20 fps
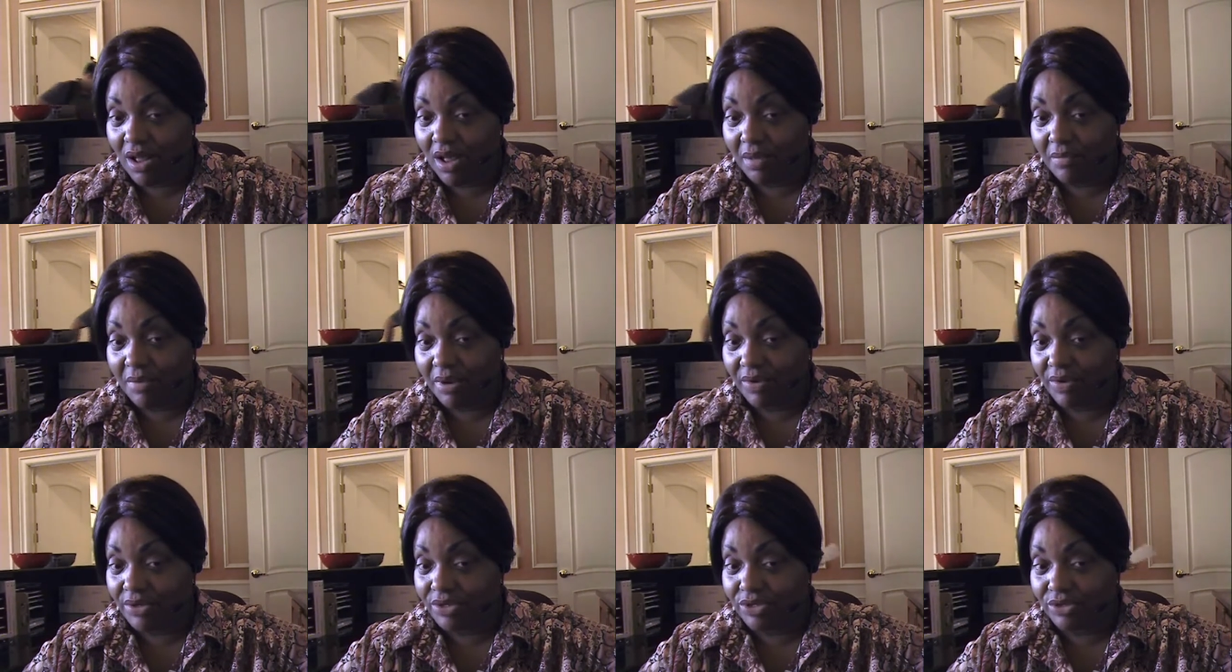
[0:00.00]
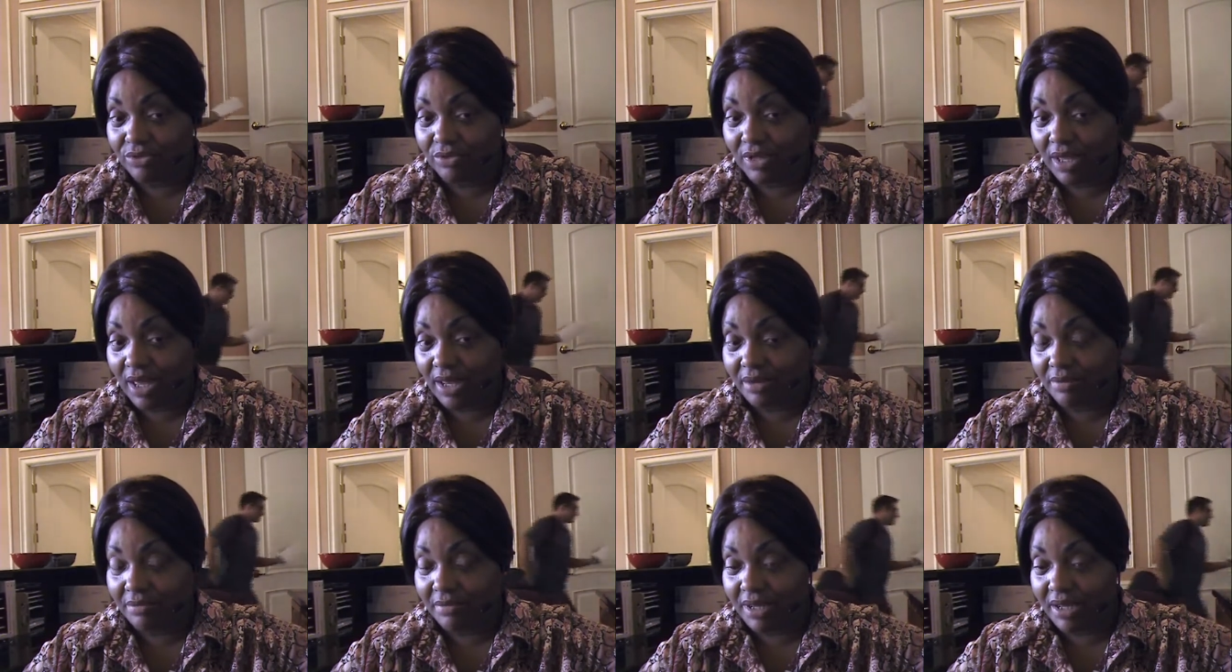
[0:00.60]
I married two
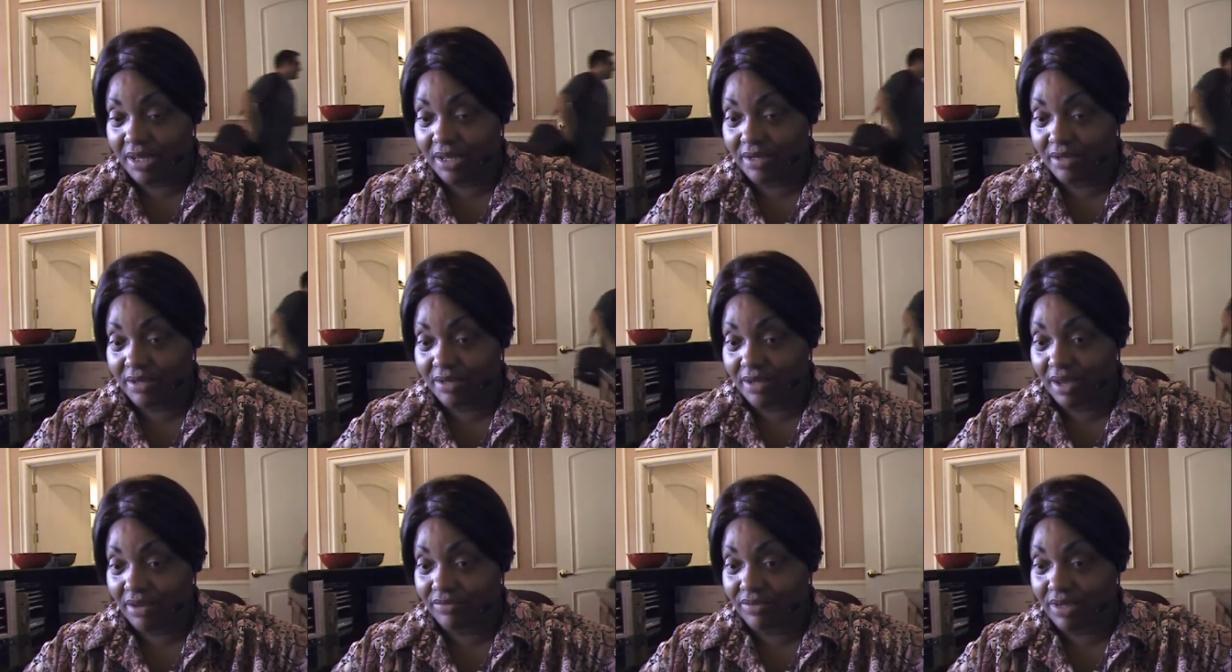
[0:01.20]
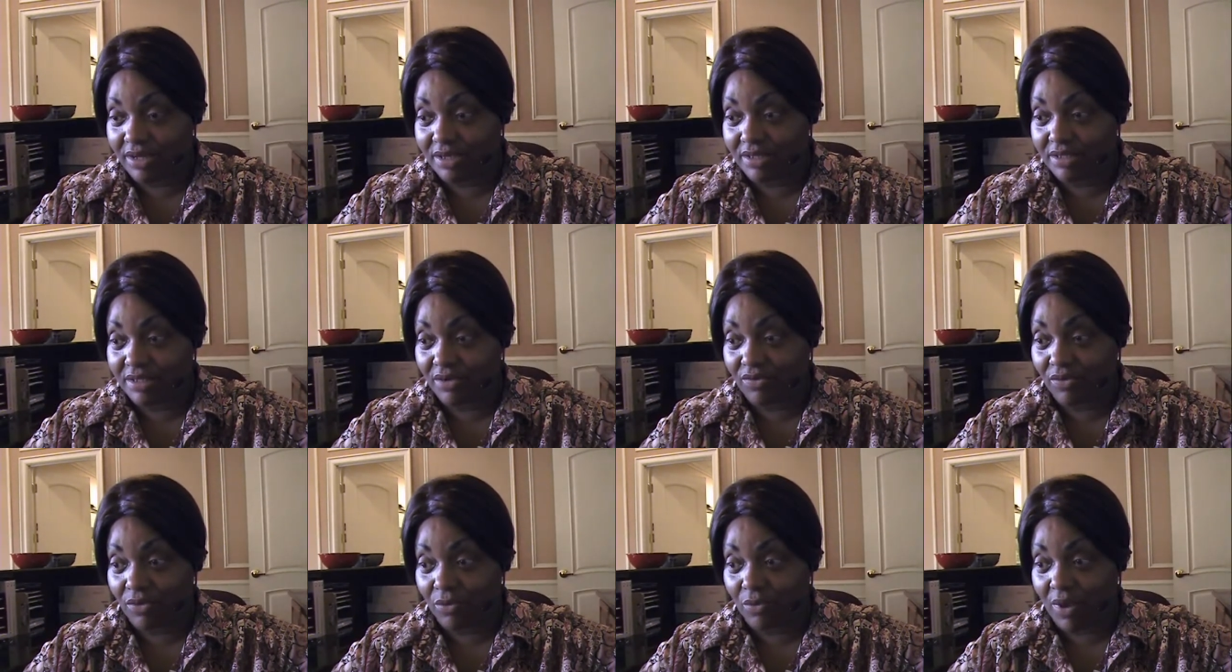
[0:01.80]
Latin men. I dated
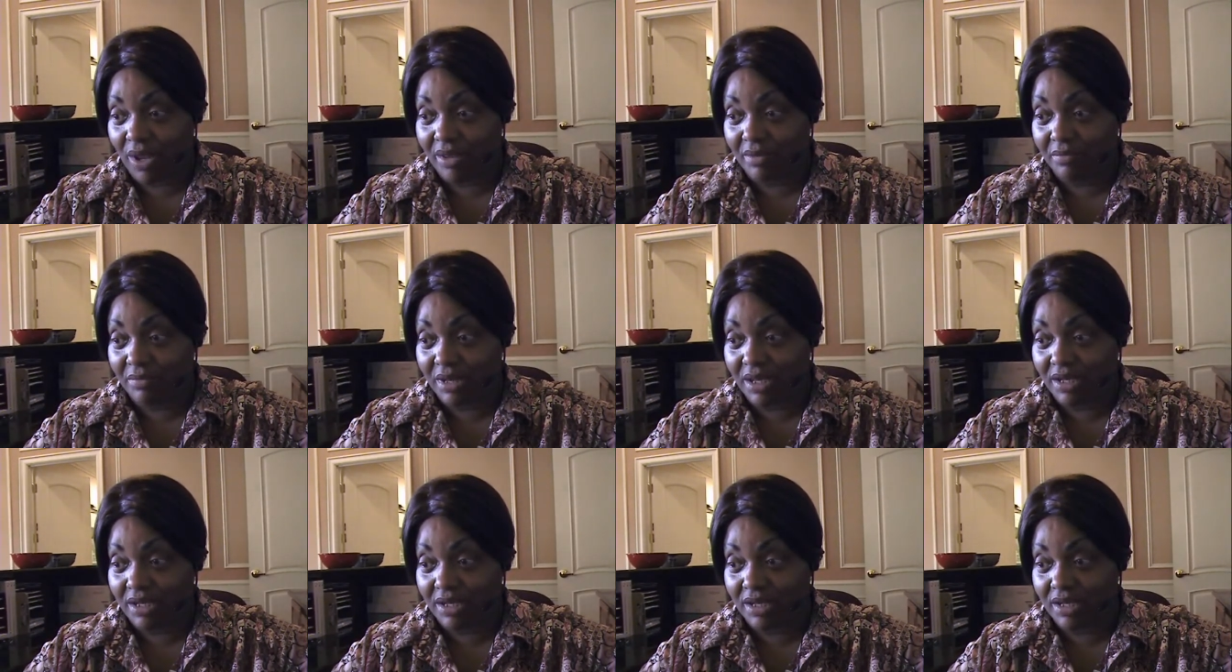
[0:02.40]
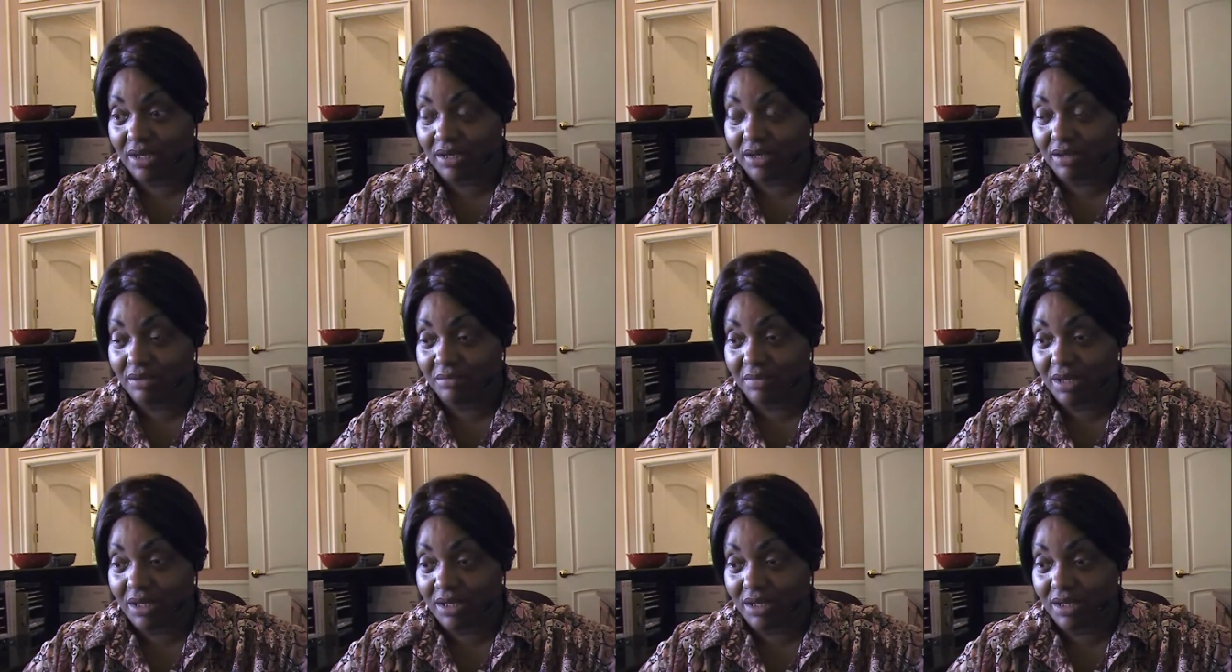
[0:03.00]
several white men,
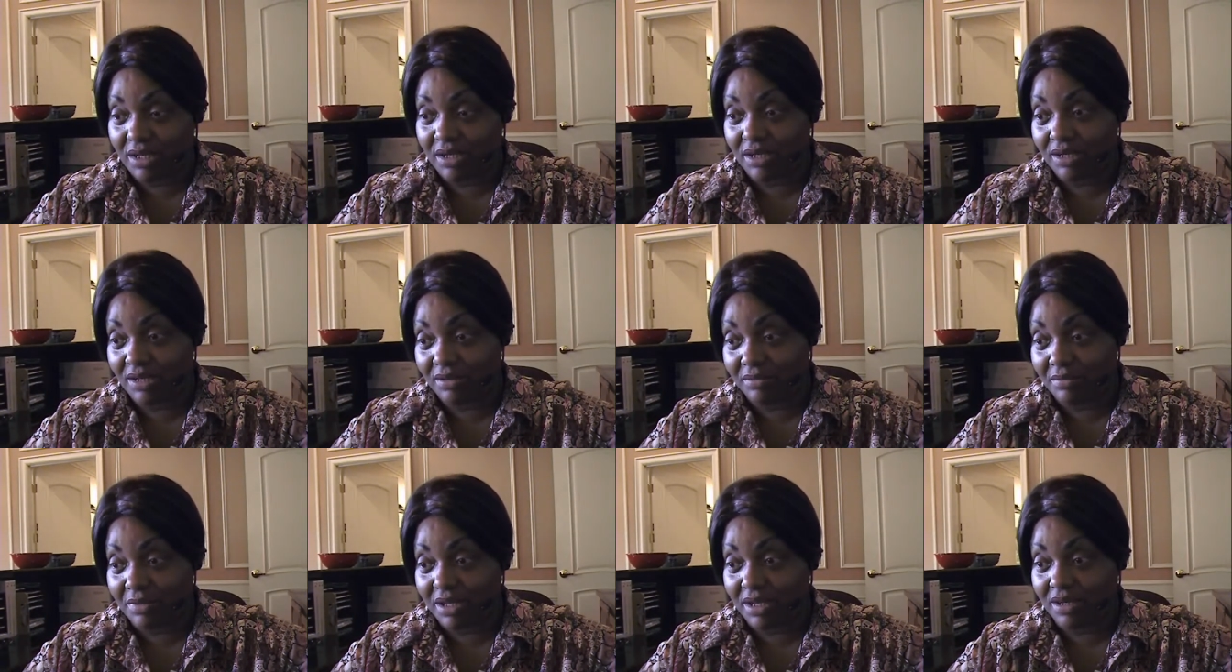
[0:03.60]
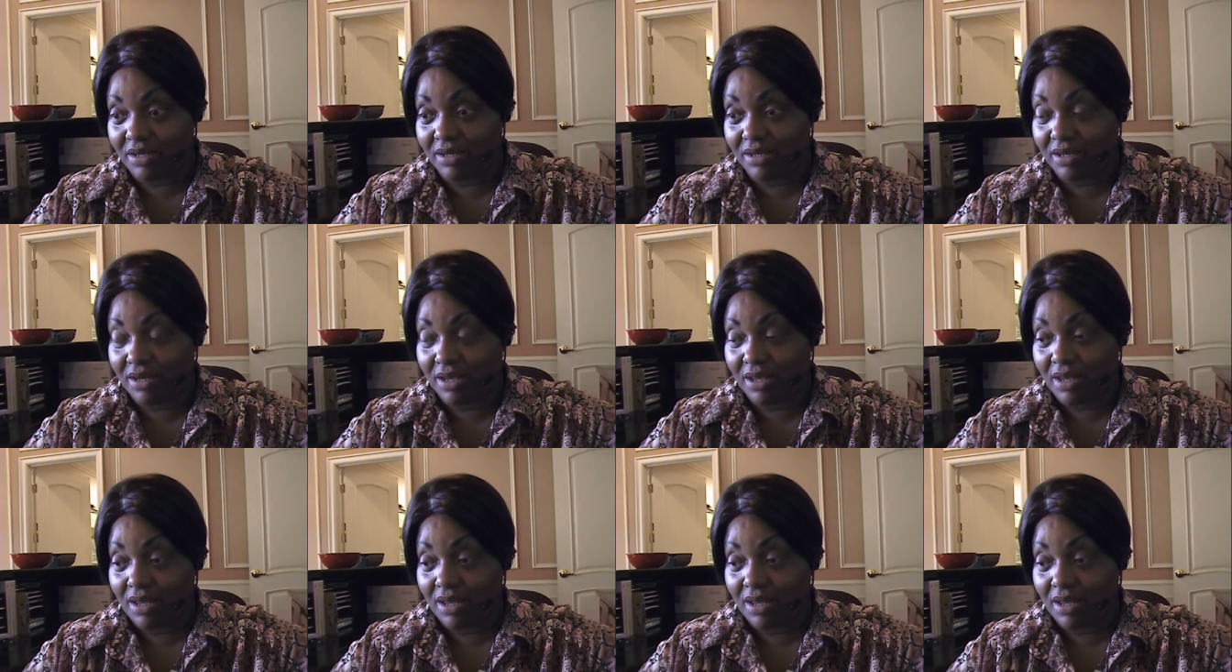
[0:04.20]
Indian men, Indian men,